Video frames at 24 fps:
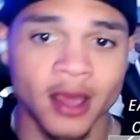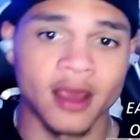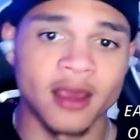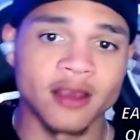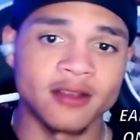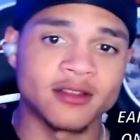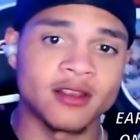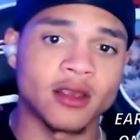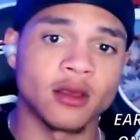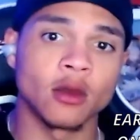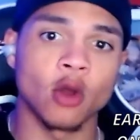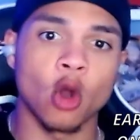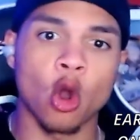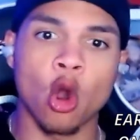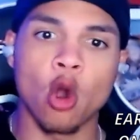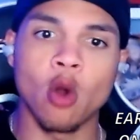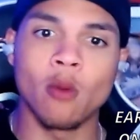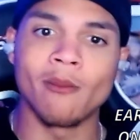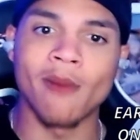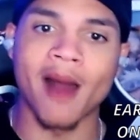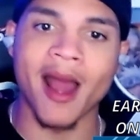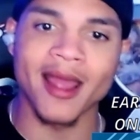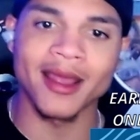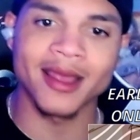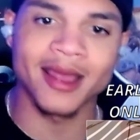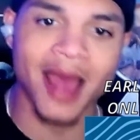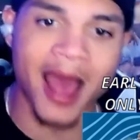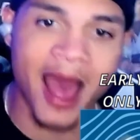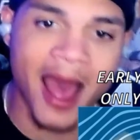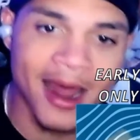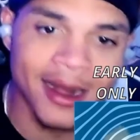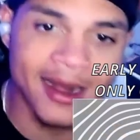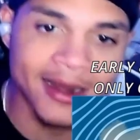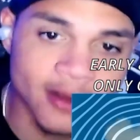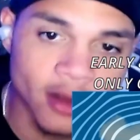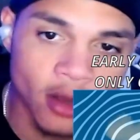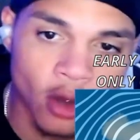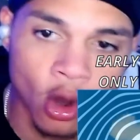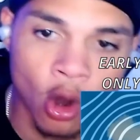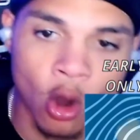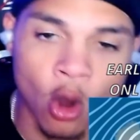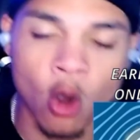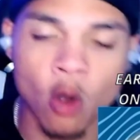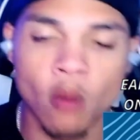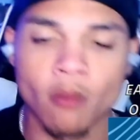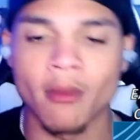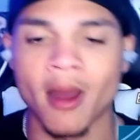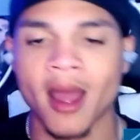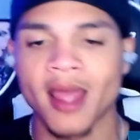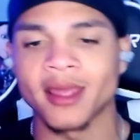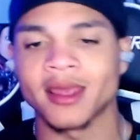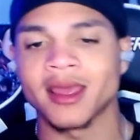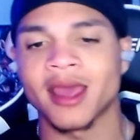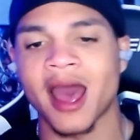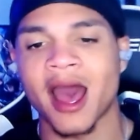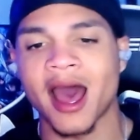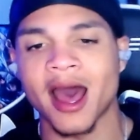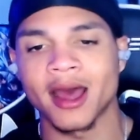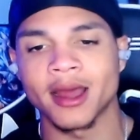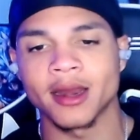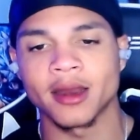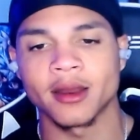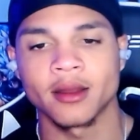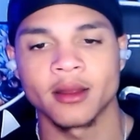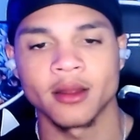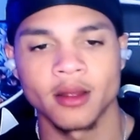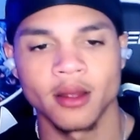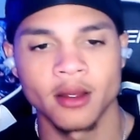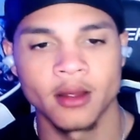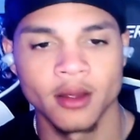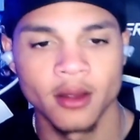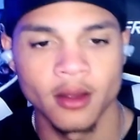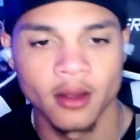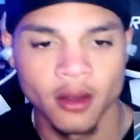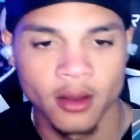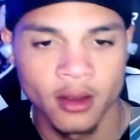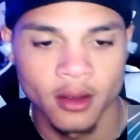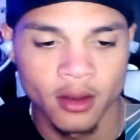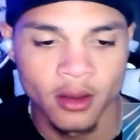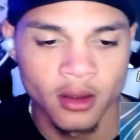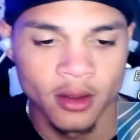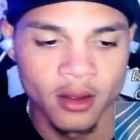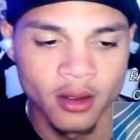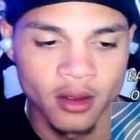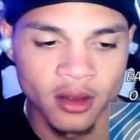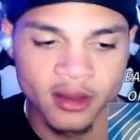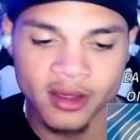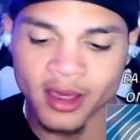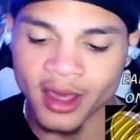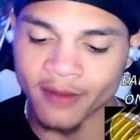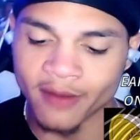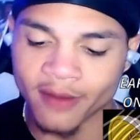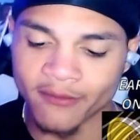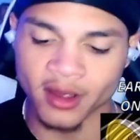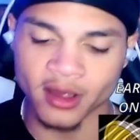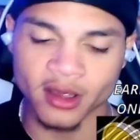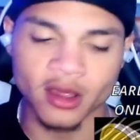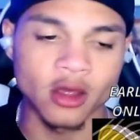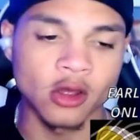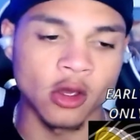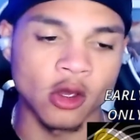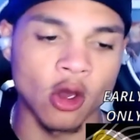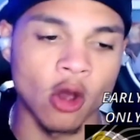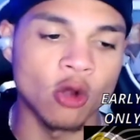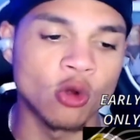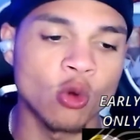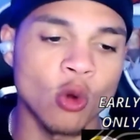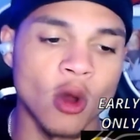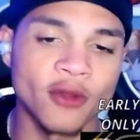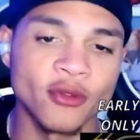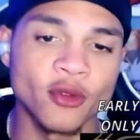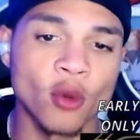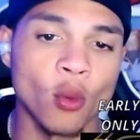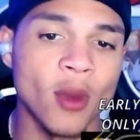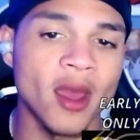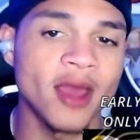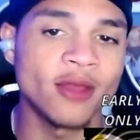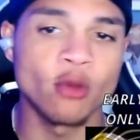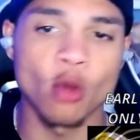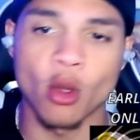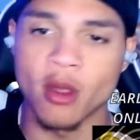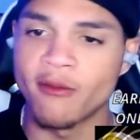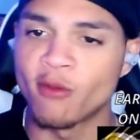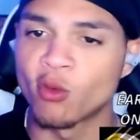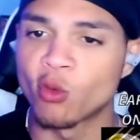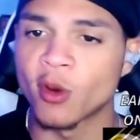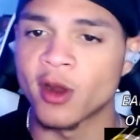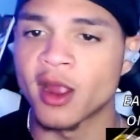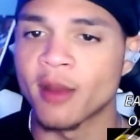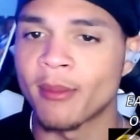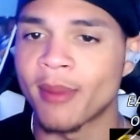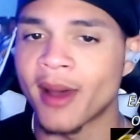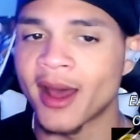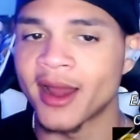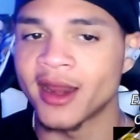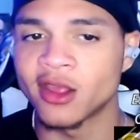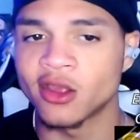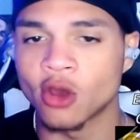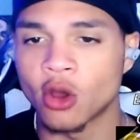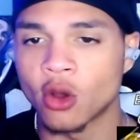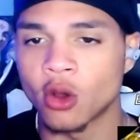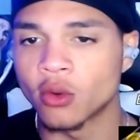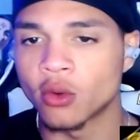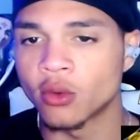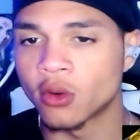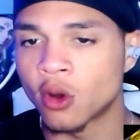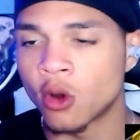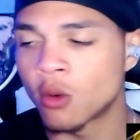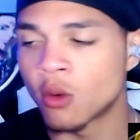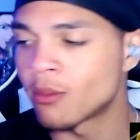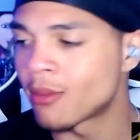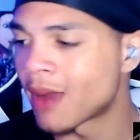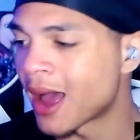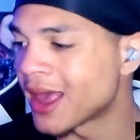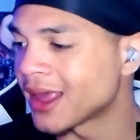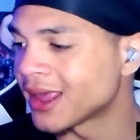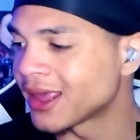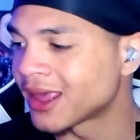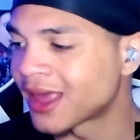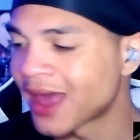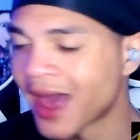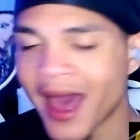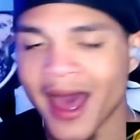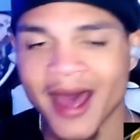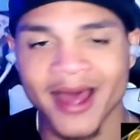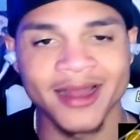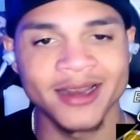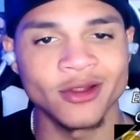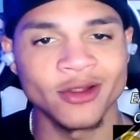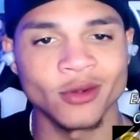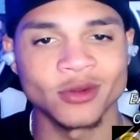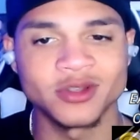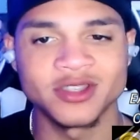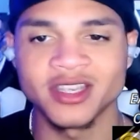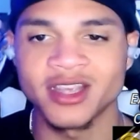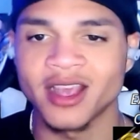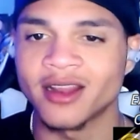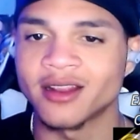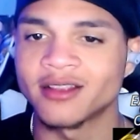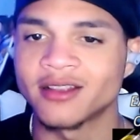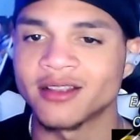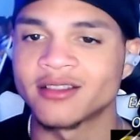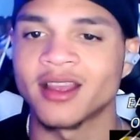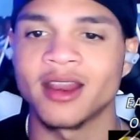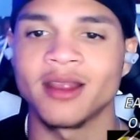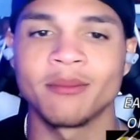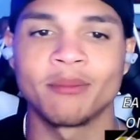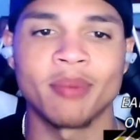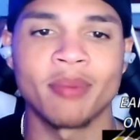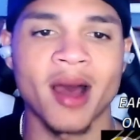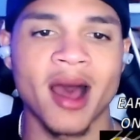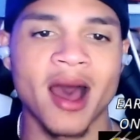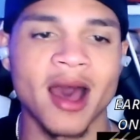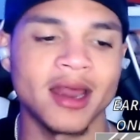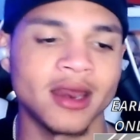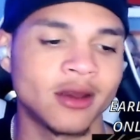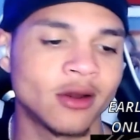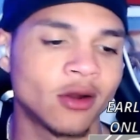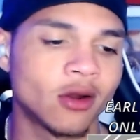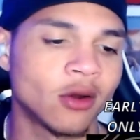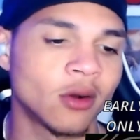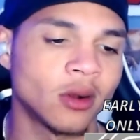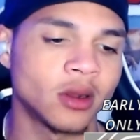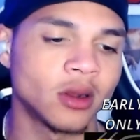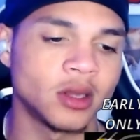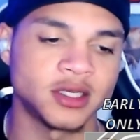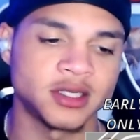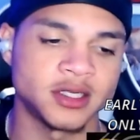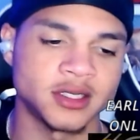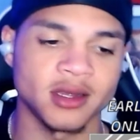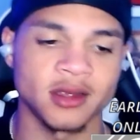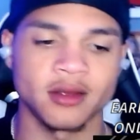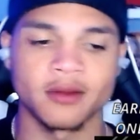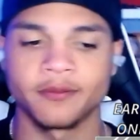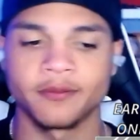He's... Oh, my God. Oh, my God. Yeah, uh, Goku on the way. Don't even worry about it. Yo, oh, my God. Yo, Tien is getting bodied. Holy shit.